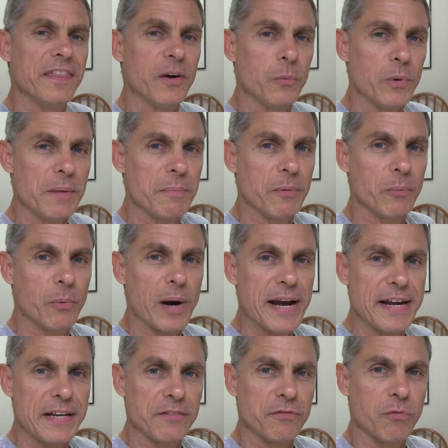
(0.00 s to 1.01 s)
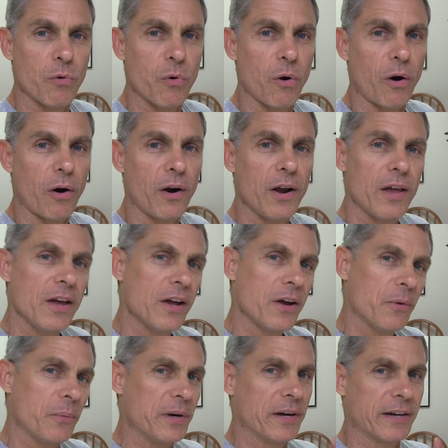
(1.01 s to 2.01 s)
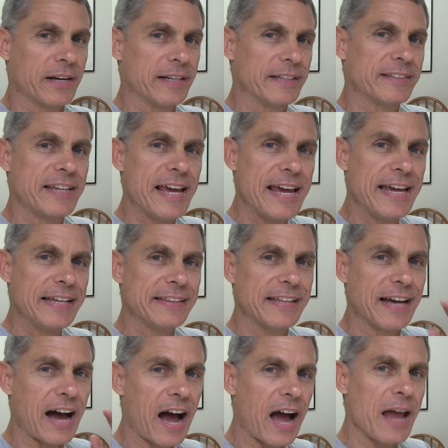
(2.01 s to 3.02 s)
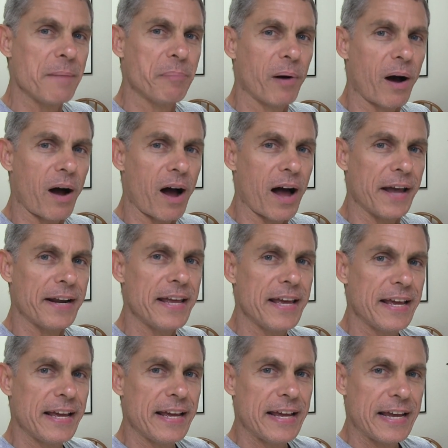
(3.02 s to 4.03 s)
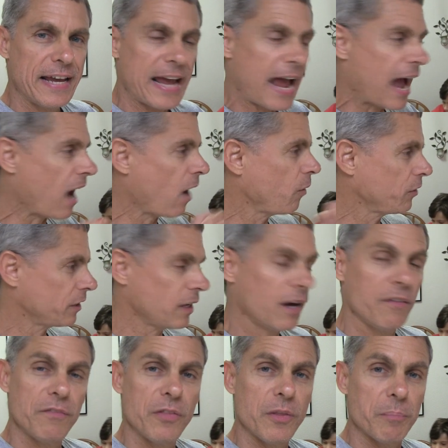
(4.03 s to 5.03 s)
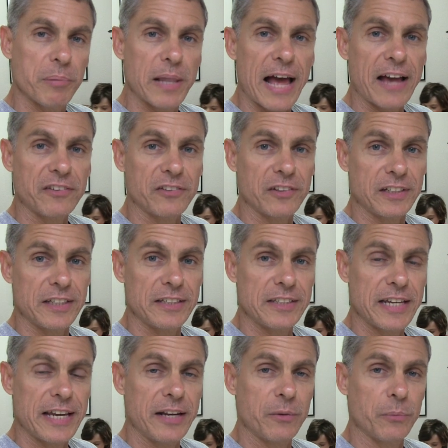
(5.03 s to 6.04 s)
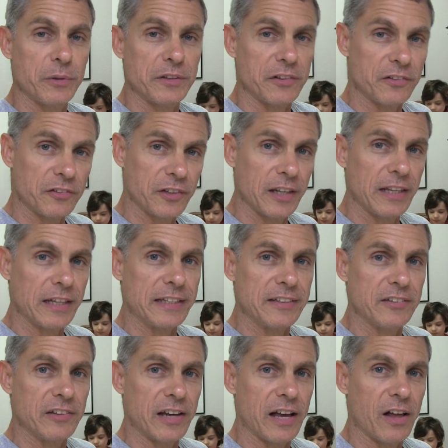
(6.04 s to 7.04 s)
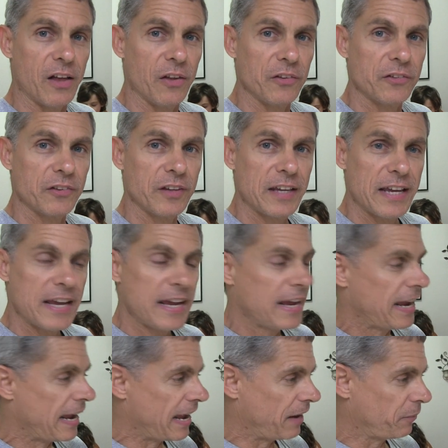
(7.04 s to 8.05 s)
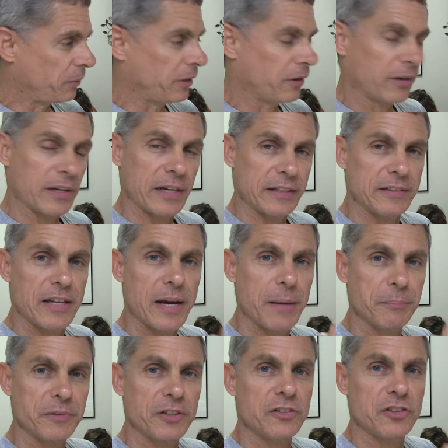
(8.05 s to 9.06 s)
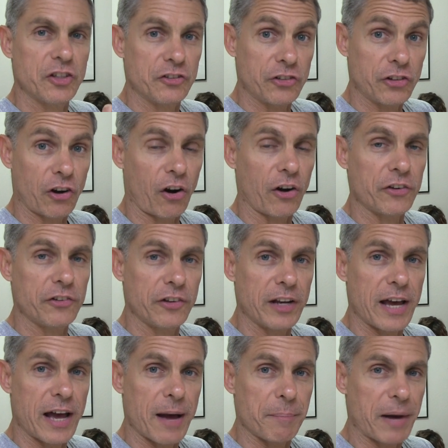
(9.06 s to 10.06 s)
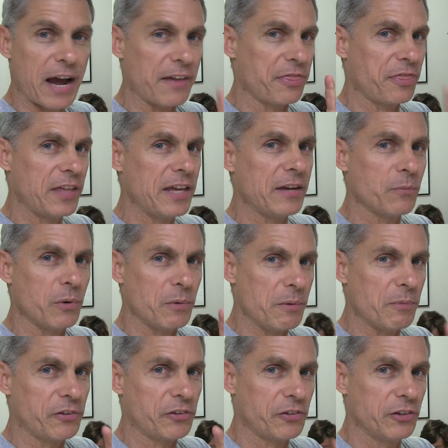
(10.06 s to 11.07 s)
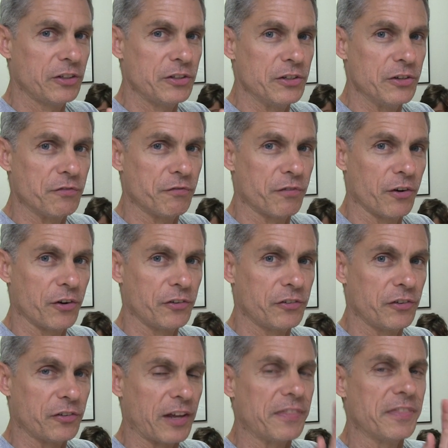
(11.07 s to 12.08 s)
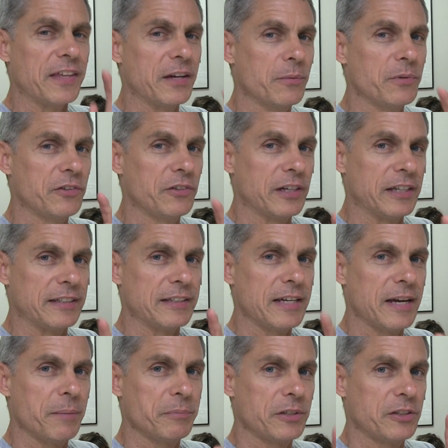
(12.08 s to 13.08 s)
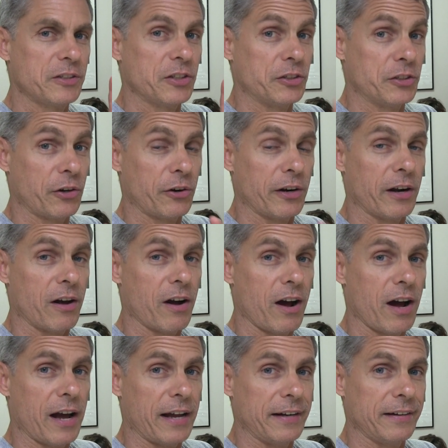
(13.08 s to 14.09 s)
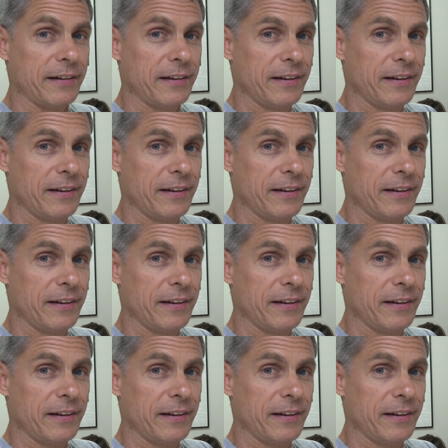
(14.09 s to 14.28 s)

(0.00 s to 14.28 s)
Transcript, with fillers: that we've been waiting for. We are going to take the iPod out of the plastic container with the silica gels, and we are going to attempt to charge it up. I think what we should do first is I think we should attempt to turn it on,